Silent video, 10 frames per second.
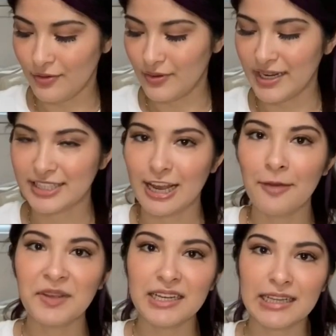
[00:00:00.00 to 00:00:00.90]
right, I'm
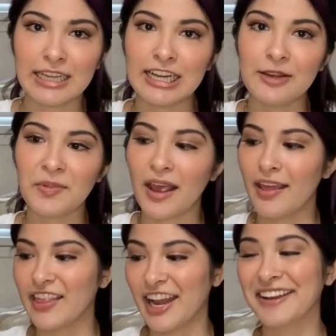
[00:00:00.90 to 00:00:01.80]
gonna clean up
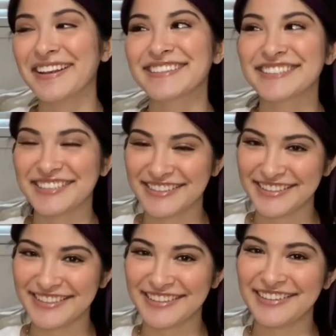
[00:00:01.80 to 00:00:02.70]
and then get started
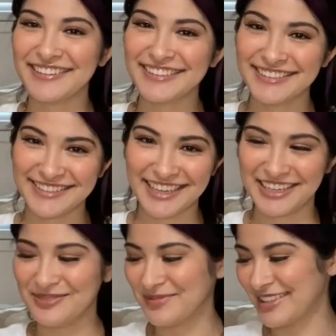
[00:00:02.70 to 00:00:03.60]
on the
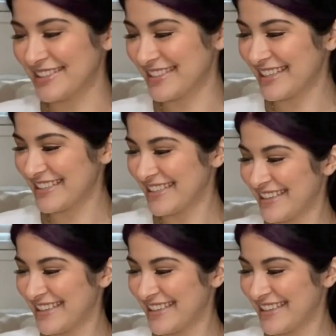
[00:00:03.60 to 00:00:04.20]
second project.